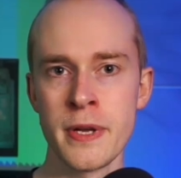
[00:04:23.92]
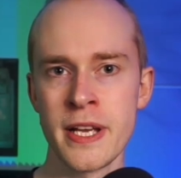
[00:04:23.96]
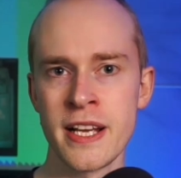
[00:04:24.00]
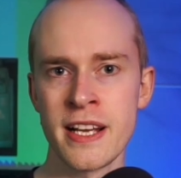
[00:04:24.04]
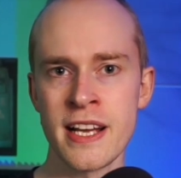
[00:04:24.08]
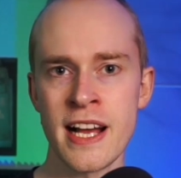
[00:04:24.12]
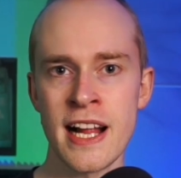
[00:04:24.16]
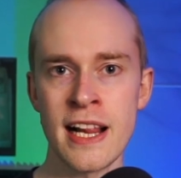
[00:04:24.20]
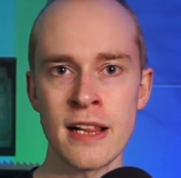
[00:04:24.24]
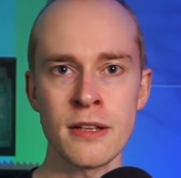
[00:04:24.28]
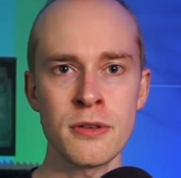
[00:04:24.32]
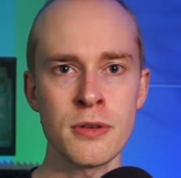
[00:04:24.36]

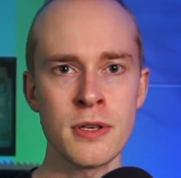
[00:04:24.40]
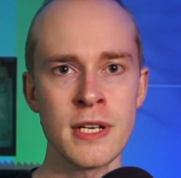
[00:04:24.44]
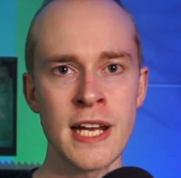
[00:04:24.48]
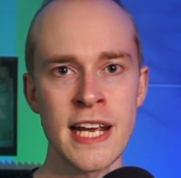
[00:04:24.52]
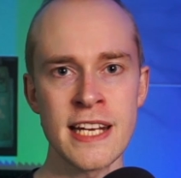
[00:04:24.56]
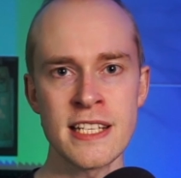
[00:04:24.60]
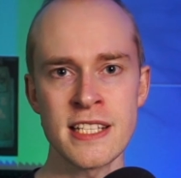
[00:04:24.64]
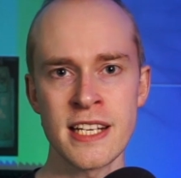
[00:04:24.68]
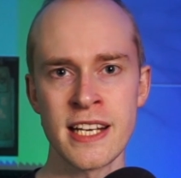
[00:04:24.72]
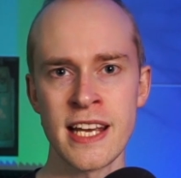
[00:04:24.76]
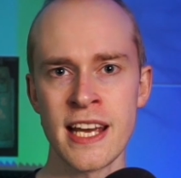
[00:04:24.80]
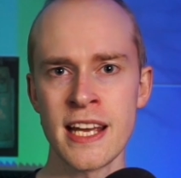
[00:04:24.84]

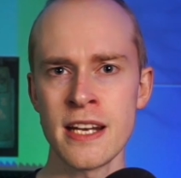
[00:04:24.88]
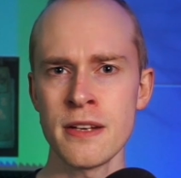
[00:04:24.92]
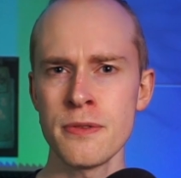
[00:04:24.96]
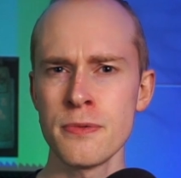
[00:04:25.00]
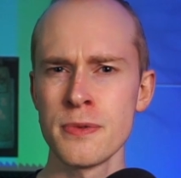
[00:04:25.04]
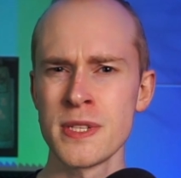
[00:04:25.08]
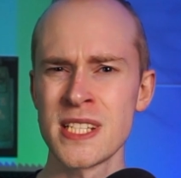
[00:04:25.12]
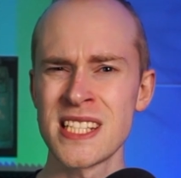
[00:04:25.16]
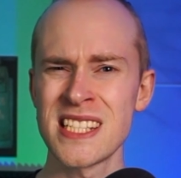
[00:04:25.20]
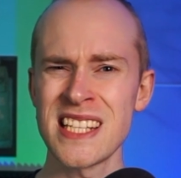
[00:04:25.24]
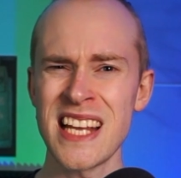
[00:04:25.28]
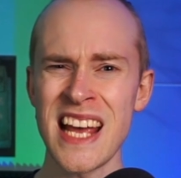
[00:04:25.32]
calculate again
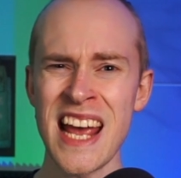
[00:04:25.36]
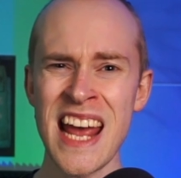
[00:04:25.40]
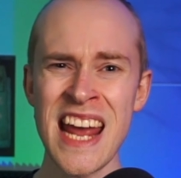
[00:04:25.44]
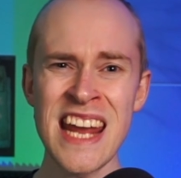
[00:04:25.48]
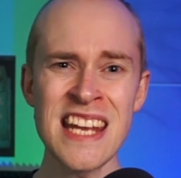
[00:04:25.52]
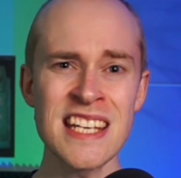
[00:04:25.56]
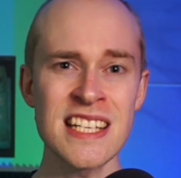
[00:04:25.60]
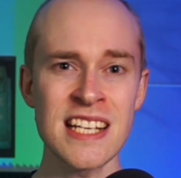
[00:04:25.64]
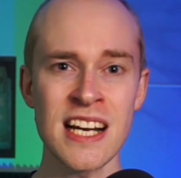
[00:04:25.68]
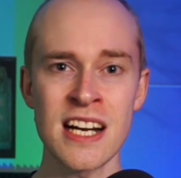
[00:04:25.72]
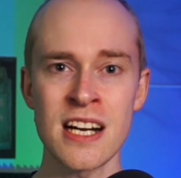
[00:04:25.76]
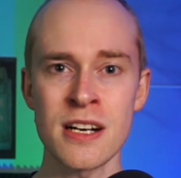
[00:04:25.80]
with
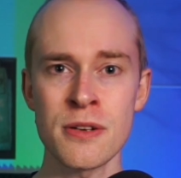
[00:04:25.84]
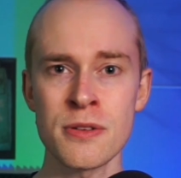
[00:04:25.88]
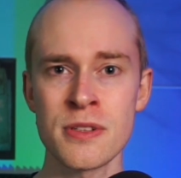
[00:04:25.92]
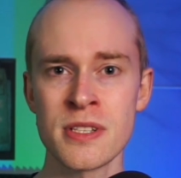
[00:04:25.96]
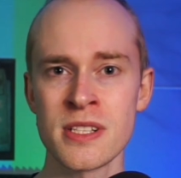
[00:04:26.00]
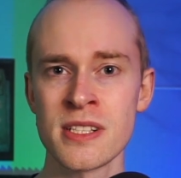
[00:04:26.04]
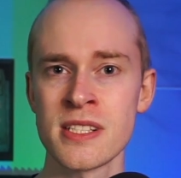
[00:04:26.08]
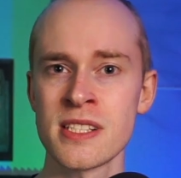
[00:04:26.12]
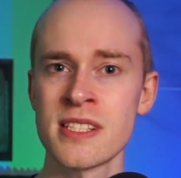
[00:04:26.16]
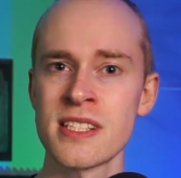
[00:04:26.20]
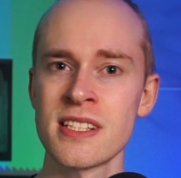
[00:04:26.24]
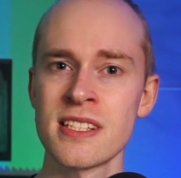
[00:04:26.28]
8
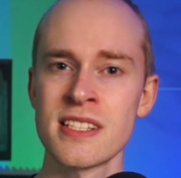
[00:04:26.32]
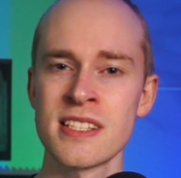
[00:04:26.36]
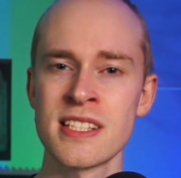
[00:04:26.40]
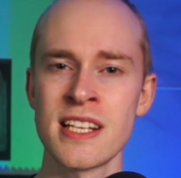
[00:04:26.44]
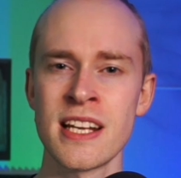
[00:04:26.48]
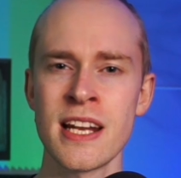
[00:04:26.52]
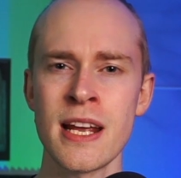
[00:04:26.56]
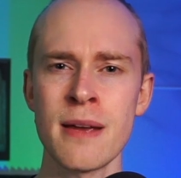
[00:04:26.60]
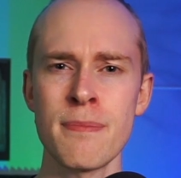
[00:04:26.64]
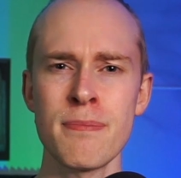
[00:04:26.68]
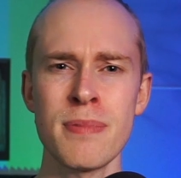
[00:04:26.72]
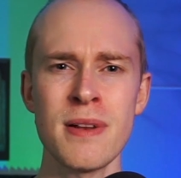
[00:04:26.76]
hours,
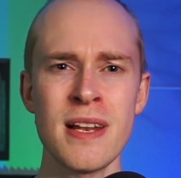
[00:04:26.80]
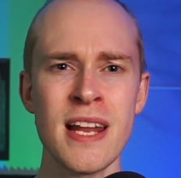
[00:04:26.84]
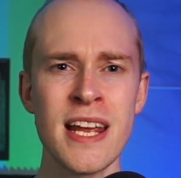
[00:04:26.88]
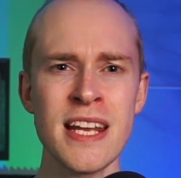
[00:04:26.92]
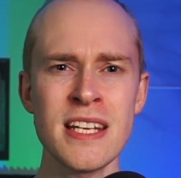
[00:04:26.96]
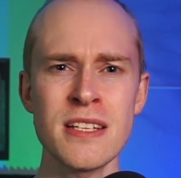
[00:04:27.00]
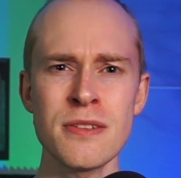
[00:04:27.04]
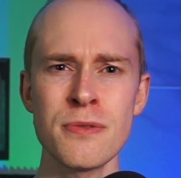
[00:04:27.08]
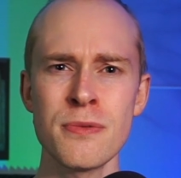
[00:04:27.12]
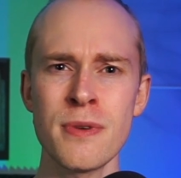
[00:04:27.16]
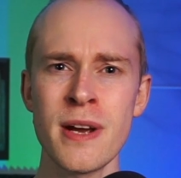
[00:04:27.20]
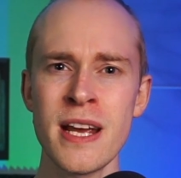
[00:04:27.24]
then I
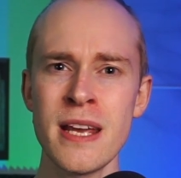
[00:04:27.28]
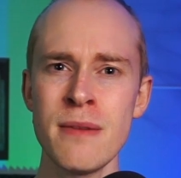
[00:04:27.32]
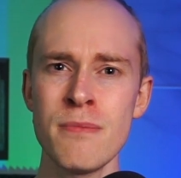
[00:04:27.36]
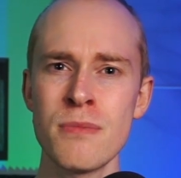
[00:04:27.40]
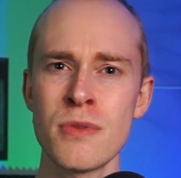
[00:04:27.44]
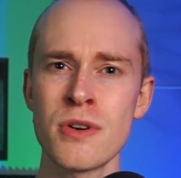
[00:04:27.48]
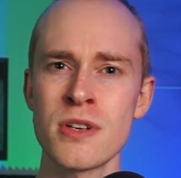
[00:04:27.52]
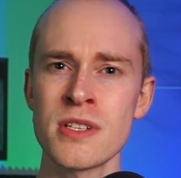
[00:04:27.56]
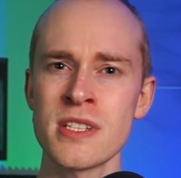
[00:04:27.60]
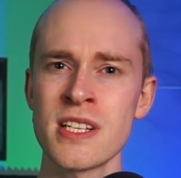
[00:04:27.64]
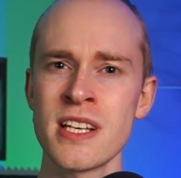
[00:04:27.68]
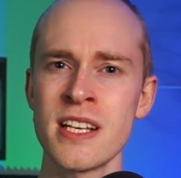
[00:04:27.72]
played away
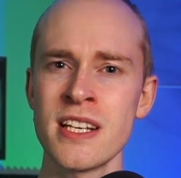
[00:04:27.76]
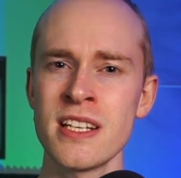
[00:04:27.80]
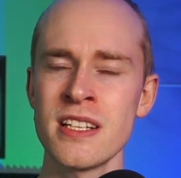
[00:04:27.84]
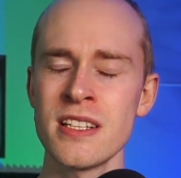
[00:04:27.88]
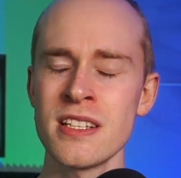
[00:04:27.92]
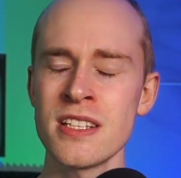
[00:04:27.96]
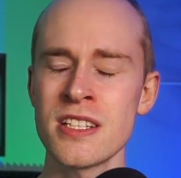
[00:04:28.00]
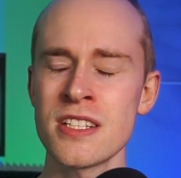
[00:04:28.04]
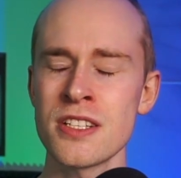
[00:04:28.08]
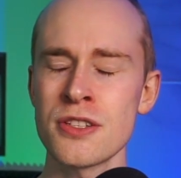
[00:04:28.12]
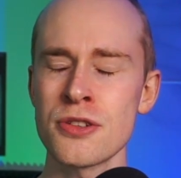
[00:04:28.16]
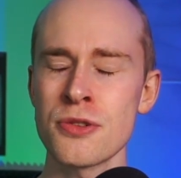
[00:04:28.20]
more than
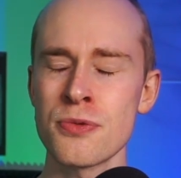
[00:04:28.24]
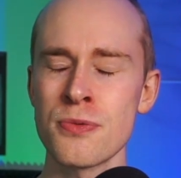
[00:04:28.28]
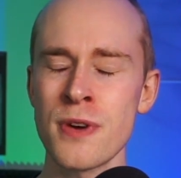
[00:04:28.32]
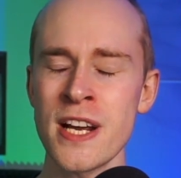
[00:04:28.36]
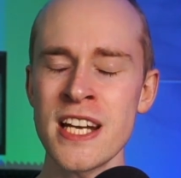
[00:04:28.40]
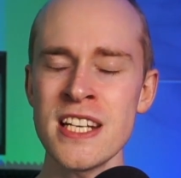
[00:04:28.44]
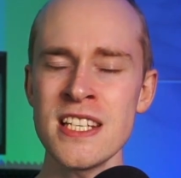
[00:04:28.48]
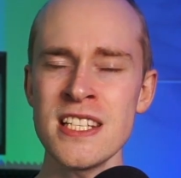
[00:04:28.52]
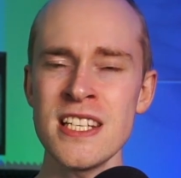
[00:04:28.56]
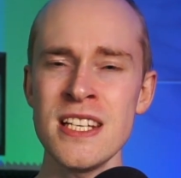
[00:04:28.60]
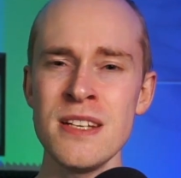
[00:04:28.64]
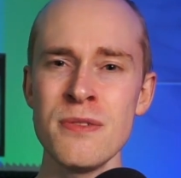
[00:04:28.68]

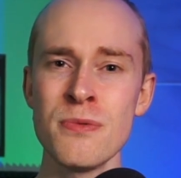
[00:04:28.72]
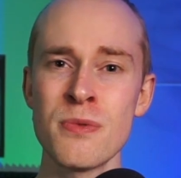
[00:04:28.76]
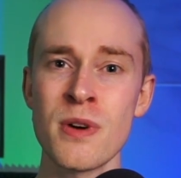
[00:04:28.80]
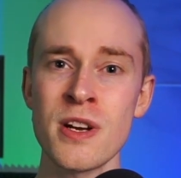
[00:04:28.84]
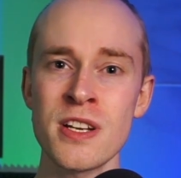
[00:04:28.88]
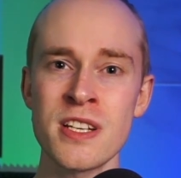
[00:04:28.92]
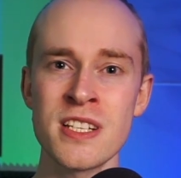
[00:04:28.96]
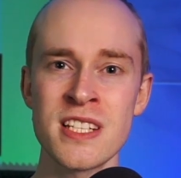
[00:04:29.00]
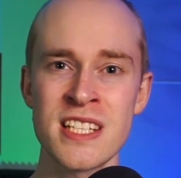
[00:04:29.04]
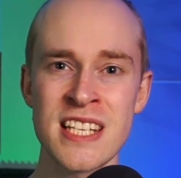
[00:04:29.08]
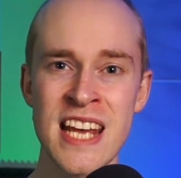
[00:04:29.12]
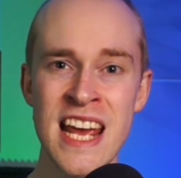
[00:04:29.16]

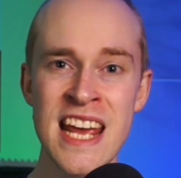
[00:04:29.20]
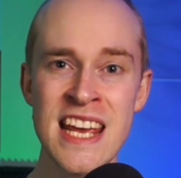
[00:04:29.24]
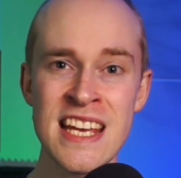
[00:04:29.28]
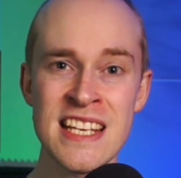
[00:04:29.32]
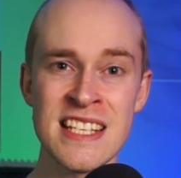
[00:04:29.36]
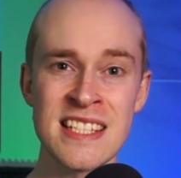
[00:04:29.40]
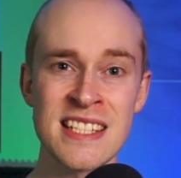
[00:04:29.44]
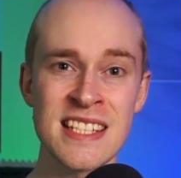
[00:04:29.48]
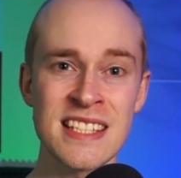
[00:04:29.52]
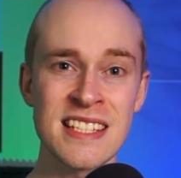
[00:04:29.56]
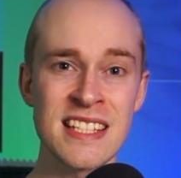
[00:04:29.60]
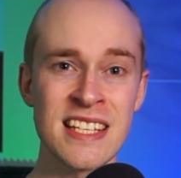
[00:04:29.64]
21
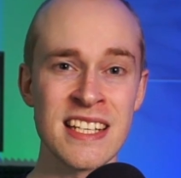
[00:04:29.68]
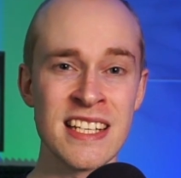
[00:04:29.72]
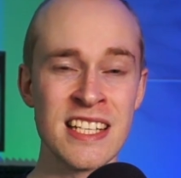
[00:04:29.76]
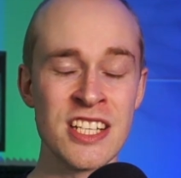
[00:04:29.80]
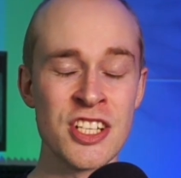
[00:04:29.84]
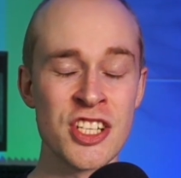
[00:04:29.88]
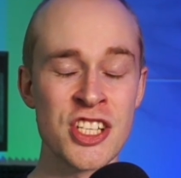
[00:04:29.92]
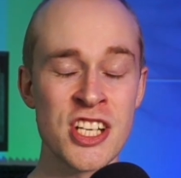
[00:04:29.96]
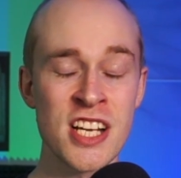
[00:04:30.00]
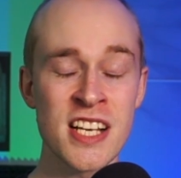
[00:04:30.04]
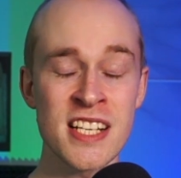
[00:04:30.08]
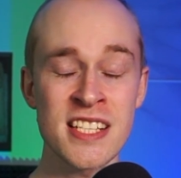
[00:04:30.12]
days
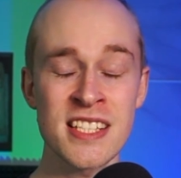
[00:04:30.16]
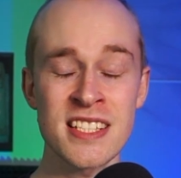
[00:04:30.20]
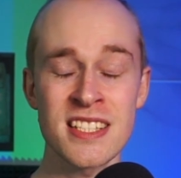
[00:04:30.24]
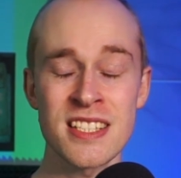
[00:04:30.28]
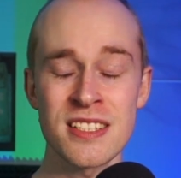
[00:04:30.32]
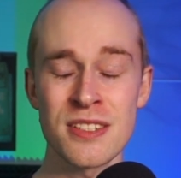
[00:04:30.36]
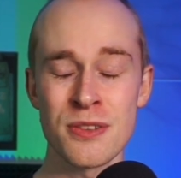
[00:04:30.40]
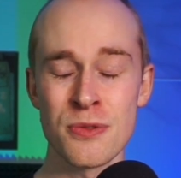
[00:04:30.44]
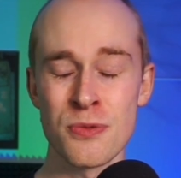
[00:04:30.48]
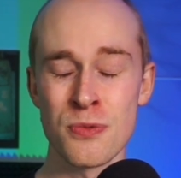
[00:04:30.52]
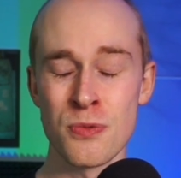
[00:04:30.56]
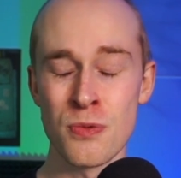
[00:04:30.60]
in just
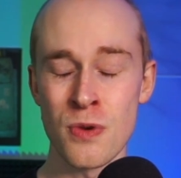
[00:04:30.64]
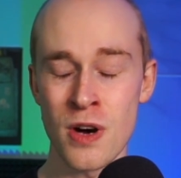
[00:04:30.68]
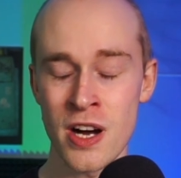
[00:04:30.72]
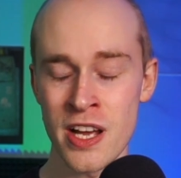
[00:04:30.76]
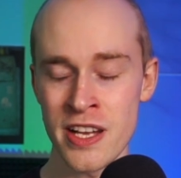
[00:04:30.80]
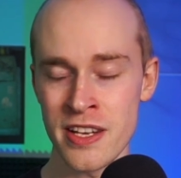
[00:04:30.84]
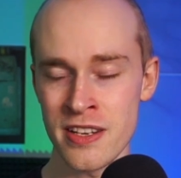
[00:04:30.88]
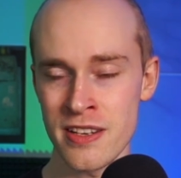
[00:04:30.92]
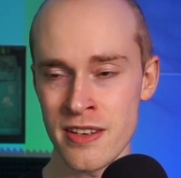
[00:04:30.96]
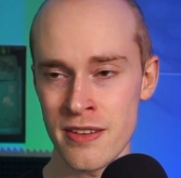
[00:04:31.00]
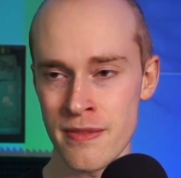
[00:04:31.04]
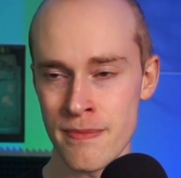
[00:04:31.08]

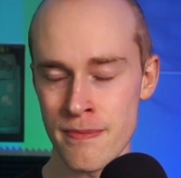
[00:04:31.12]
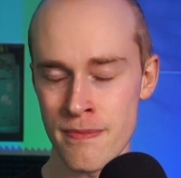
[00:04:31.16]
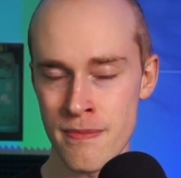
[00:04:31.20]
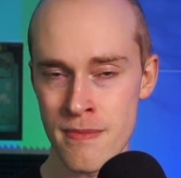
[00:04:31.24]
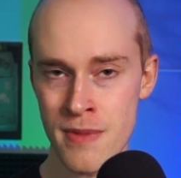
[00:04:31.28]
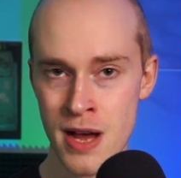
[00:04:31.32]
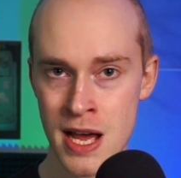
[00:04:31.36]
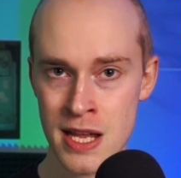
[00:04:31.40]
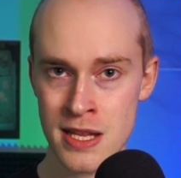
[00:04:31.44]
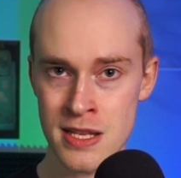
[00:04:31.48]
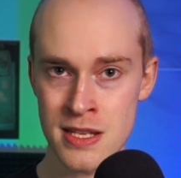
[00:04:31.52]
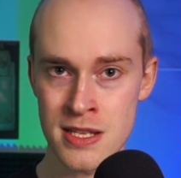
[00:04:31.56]
1
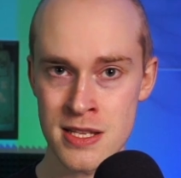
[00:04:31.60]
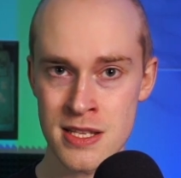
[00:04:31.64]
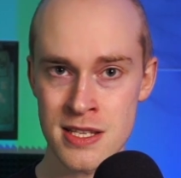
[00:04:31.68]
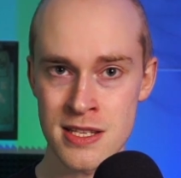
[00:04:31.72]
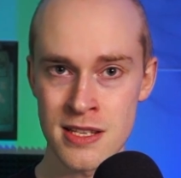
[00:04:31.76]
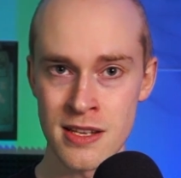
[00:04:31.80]
month.